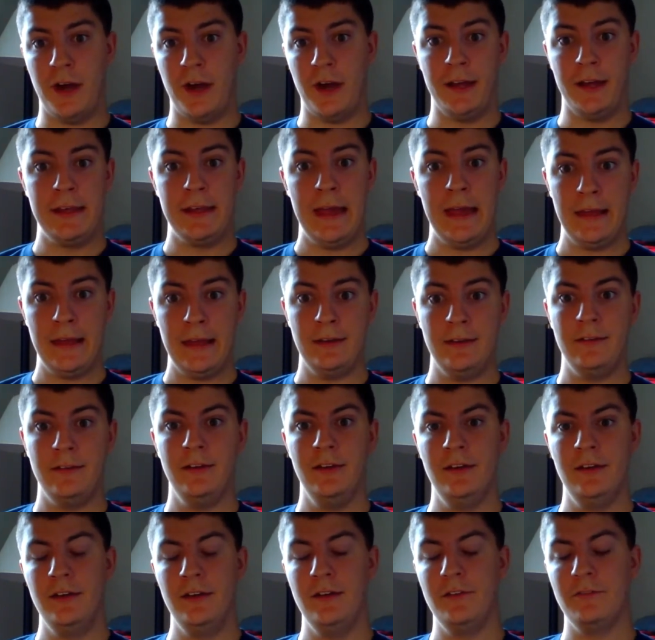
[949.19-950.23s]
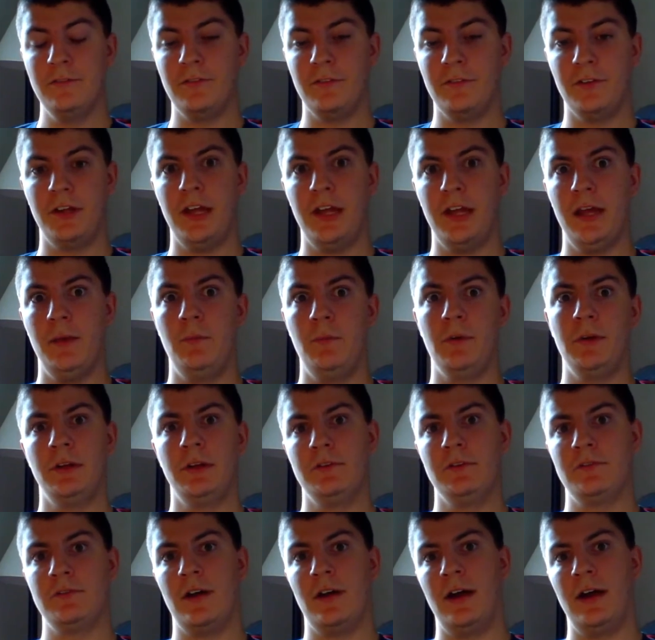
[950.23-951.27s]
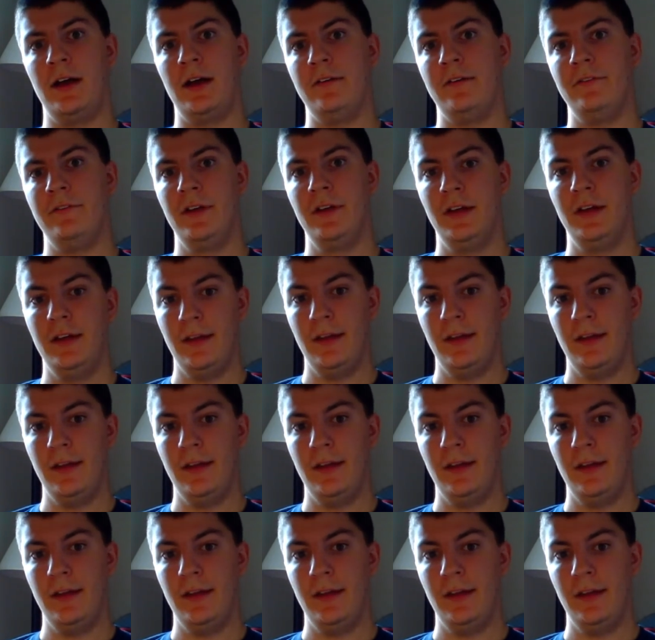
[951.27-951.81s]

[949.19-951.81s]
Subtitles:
try again for a game-winning drive,